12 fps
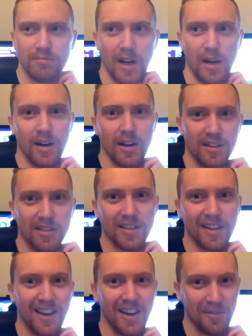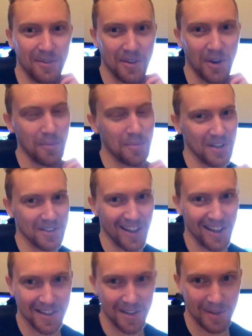I'm hoping it's
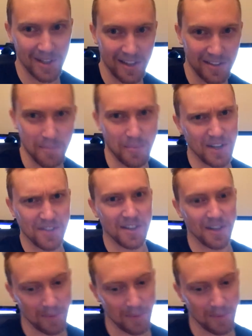not going to be like depressing,